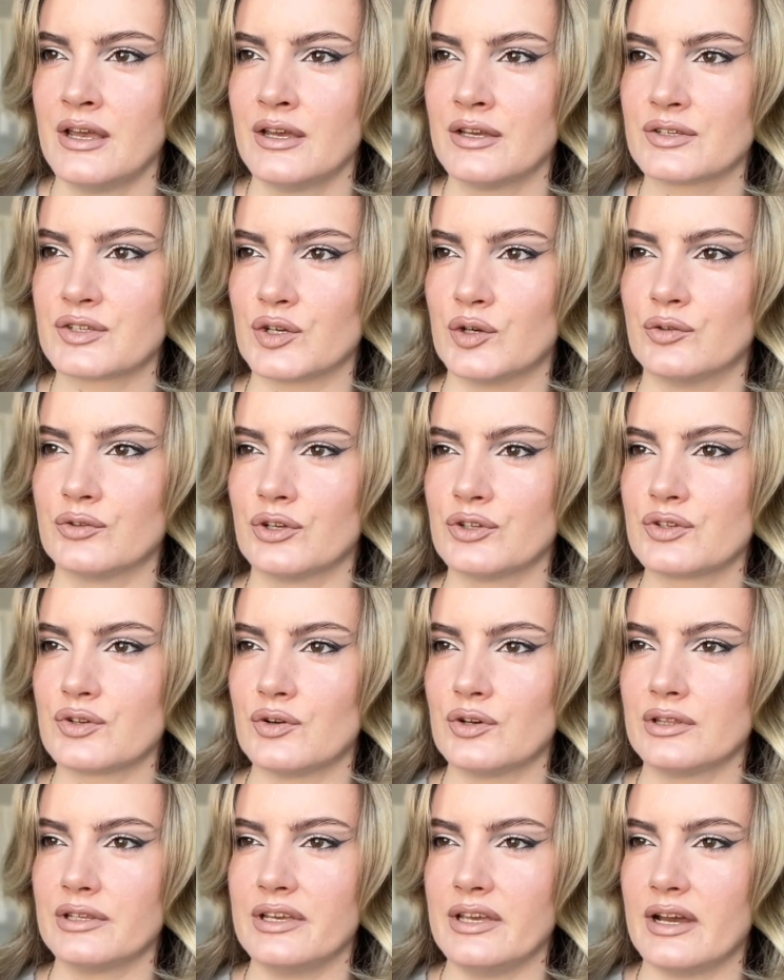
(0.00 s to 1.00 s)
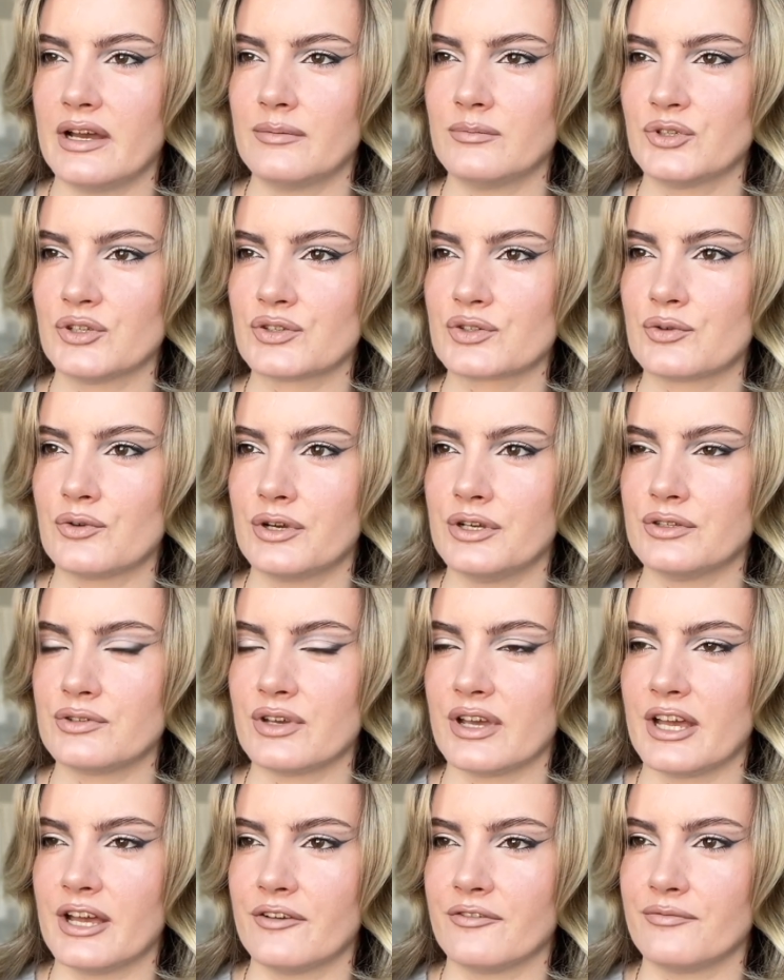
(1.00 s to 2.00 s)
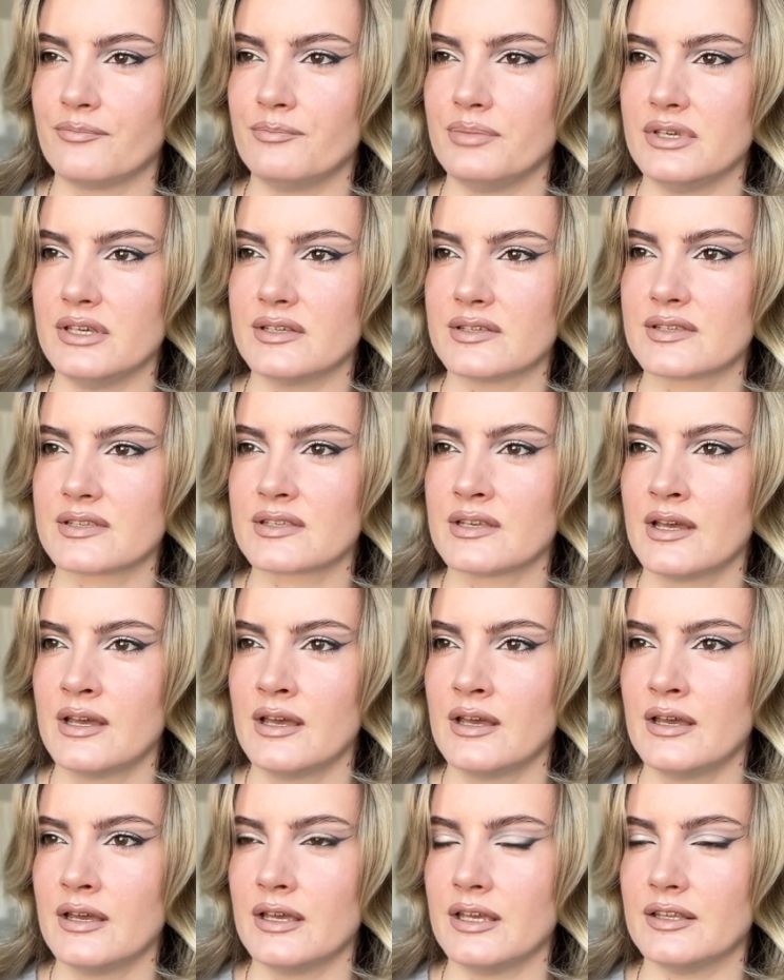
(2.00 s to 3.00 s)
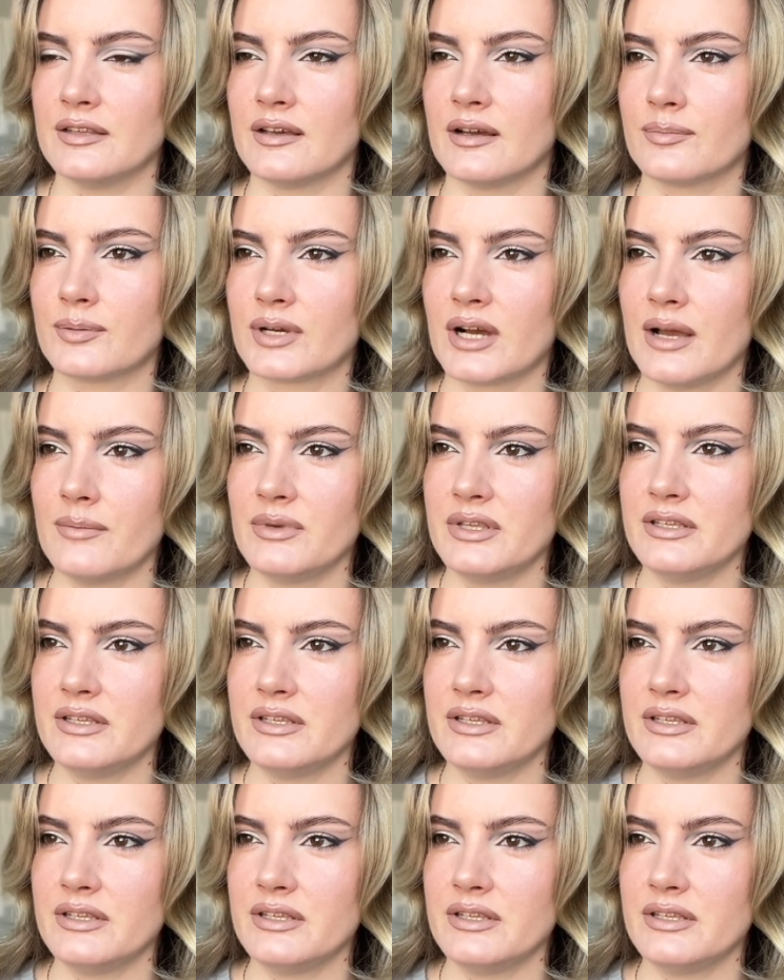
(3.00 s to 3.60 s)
So not only I'm not going to have peace in the upcoming